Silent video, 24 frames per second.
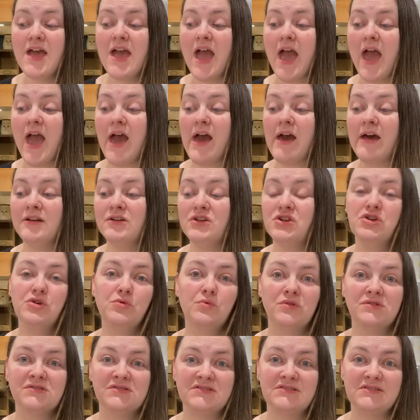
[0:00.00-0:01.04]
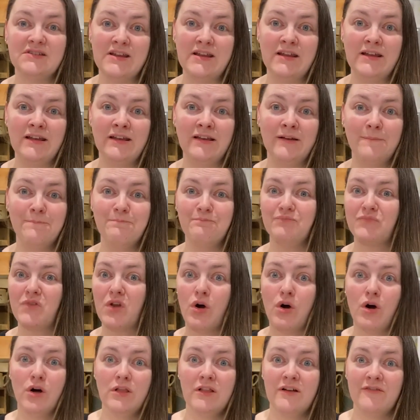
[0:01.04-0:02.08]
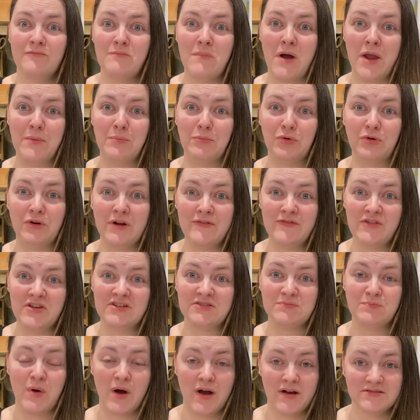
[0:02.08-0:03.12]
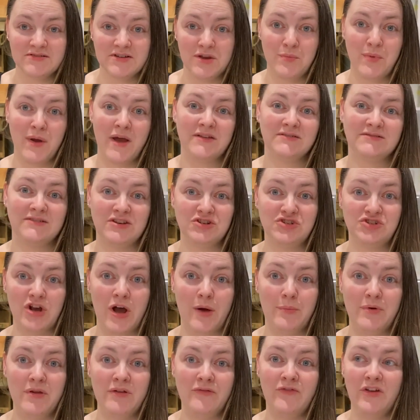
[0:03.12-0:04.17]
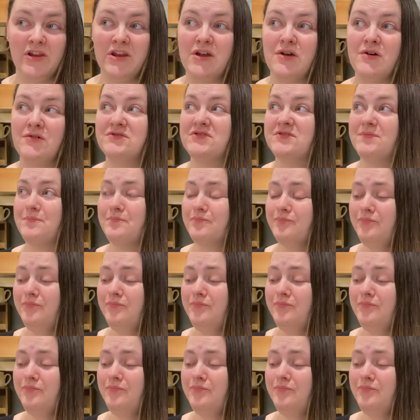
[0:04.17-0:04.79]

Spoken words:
and you will see all of my previous Pascha basket shopping videos